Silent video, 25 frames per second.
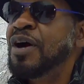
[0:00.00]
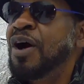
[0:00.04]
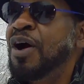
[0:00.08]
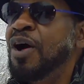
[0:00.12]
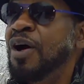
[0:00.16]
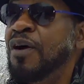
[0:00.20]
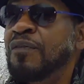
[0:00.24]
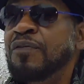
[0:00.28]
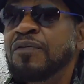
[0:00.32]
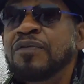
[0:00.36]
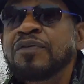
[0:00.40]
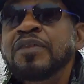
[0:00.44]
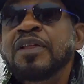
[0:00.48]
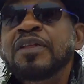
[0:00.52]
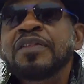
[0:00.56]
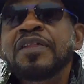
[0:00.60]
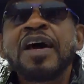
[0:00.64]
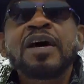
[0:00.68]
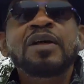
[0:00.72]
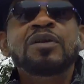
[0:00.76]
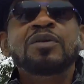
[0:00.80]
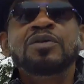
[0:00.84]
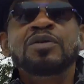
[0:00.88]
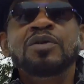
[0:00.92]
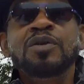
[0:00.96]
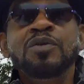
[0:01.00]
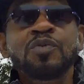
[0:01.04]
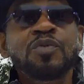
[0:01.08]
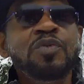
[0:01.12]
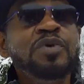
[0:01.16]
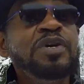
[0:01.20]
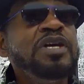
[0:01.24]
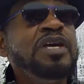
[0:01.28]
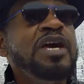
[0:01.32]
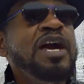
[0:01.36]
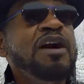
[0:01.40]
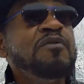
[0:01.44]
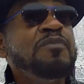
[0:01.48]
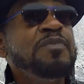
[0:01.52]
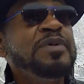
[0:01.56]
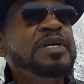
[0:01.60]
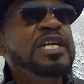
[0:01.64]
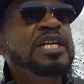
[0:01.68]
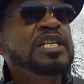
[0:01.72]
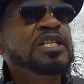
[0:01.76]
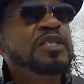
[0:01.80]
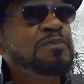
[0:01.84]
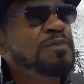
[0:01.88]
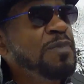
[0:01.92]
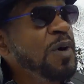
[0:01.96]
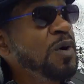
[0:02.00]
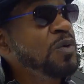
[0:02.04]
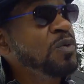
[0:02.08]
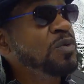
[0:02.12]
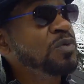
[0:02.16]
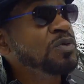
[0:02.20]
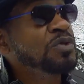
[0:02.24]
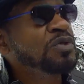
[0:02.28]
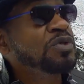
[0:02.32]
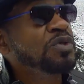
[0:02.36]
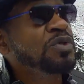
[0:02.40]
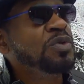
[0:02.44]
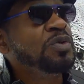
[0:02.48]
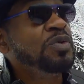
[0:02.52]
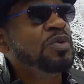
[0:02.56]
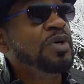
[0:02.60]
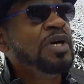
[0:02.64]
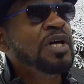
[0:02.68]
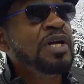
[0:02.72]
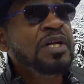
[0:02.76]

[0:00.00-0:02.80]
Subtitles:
of that we have been exposed to.